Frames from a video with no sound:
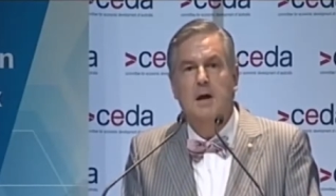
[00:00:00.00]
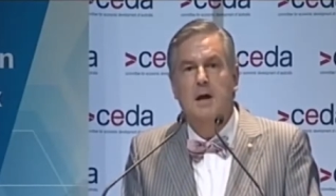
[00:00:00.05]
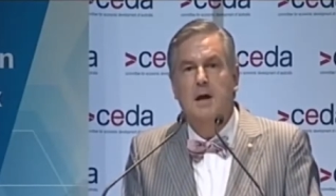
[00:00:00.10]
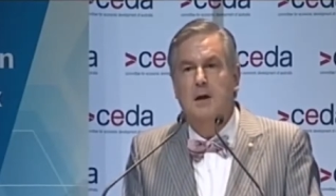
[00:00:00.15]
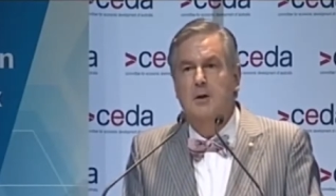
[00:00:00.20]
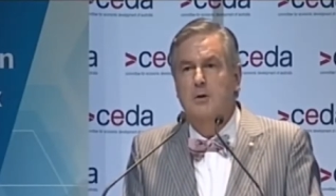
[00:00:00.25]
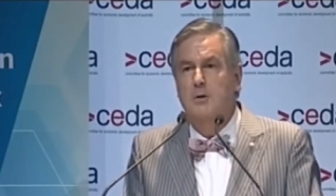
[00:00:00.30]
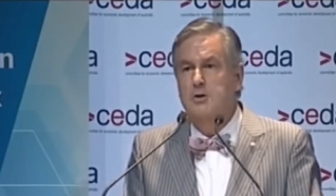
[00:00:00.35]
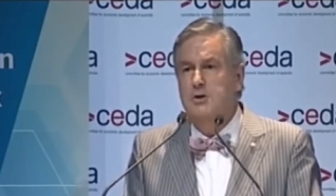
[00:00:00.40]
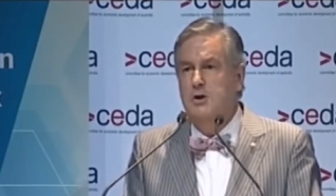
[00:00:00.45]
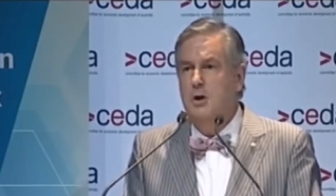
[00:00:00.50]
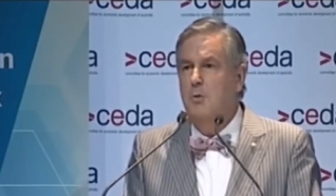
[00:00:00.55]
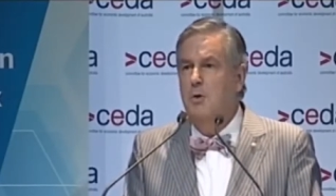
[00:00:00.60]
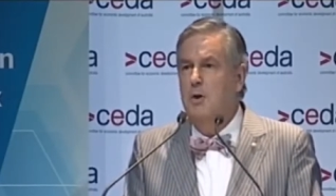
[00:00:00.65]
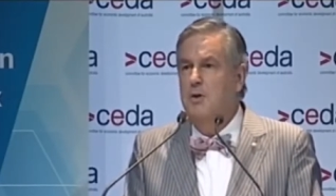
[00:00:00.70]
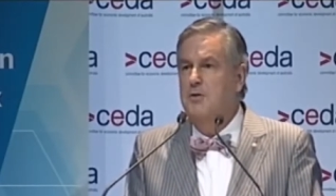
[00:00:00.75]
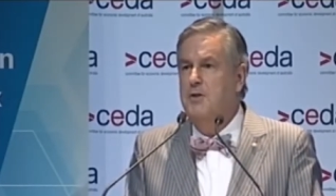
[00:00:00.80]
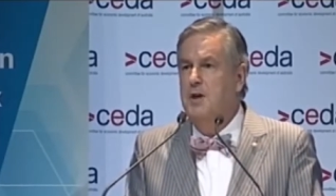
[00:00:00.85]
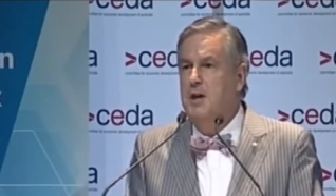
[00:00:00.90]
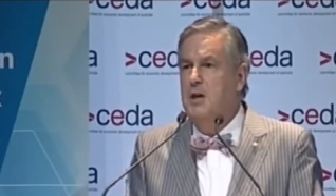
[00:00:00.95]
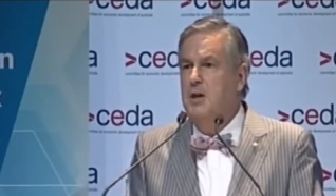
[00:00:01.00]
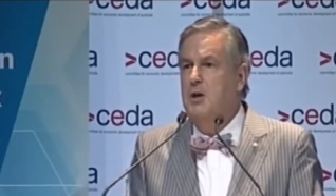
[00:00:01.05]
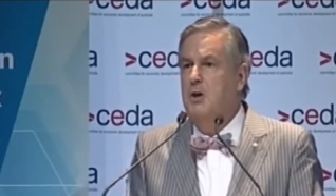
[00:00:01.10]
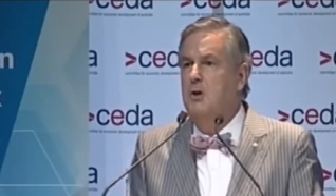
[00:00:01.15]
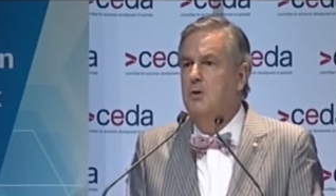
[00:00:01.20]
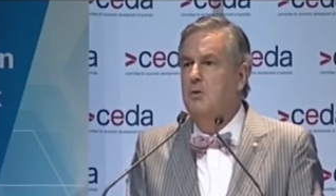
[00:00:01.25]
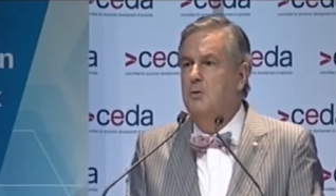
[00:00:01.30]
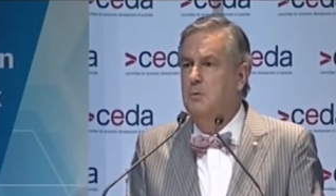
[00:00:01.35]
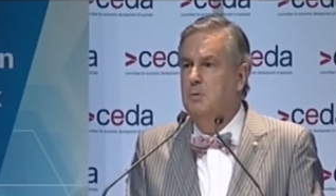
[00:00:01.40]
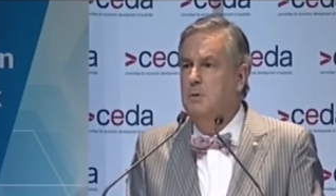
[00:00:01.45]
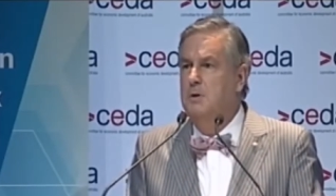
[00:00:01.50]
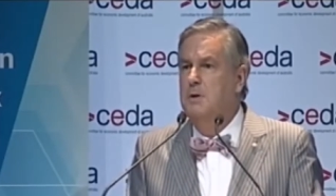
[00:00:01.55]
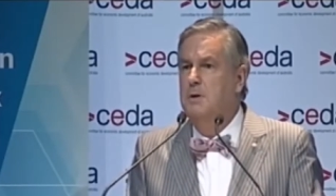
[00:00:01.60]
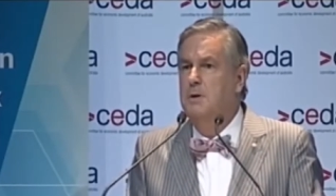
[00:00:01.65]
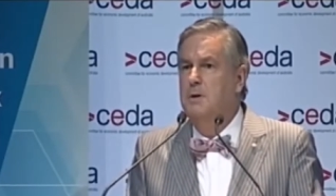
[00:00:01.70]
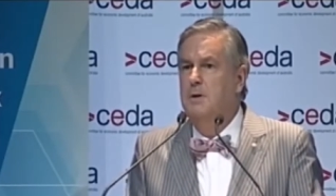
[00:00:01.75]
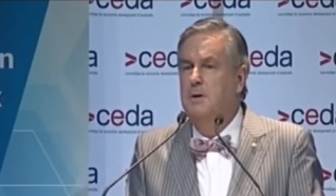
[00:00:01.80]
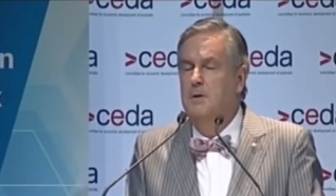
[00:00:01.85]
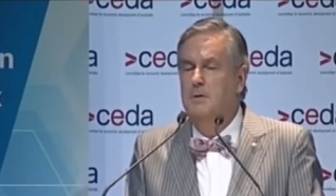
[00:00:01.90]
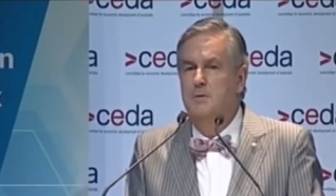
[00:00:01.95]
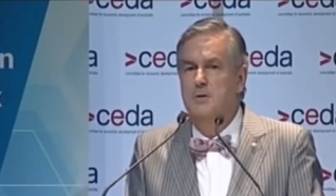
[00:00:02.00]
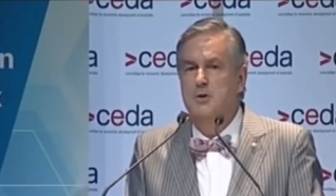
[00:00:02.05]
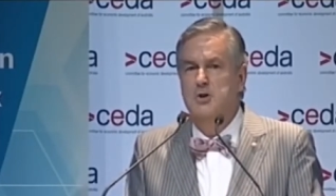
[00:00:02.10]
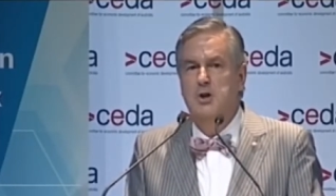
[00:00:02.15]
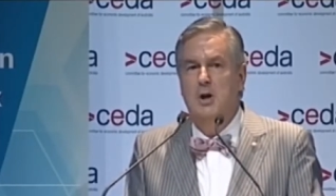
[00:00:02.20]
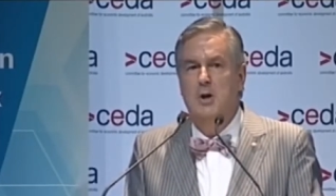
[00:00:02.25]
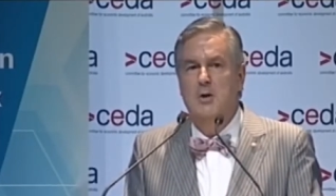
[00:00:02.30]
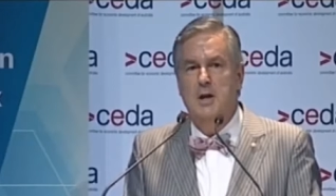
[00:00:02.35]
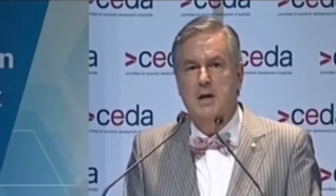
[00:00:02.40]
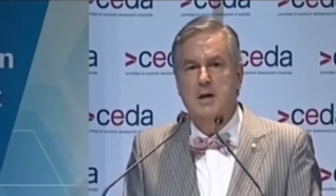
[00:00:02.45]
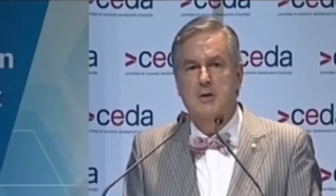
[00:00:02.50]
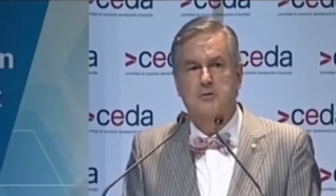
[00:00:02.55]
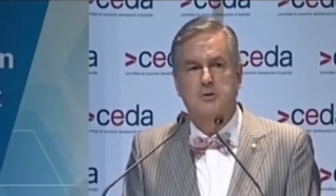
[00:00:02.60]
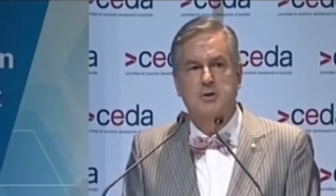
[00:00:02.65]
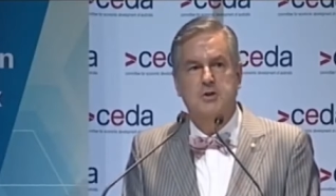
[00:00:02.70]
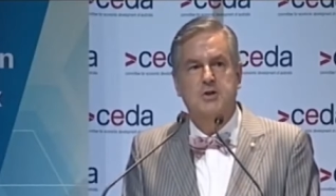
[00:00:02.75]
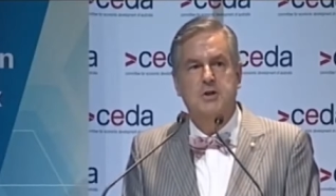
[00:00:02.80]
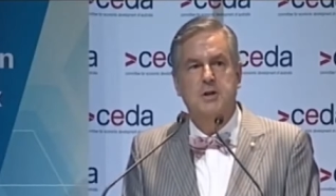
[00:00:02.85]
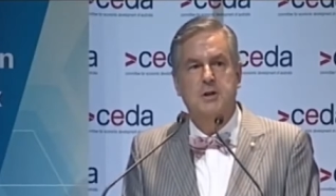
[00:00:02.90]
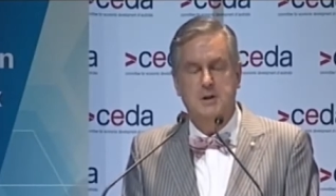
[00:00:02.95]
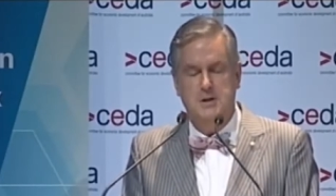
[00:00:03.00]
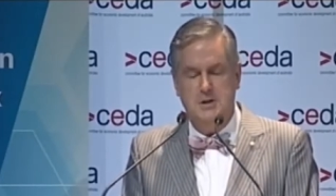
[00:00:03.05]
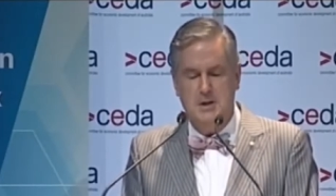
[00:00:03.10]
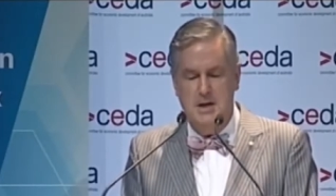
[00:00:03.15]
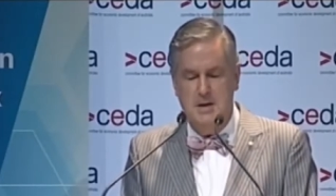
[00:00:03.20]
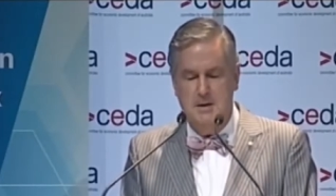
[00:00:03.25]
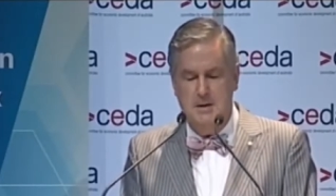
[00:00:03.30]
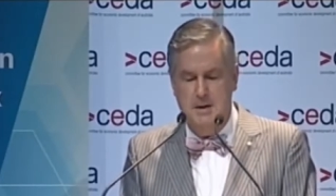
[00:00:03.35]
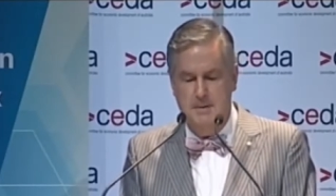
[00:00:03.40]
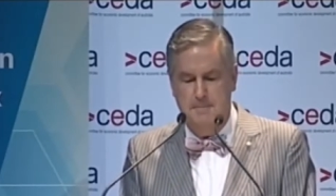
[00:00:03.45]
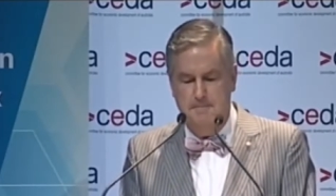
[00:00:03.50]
and also want to thank you for showing interest in attending.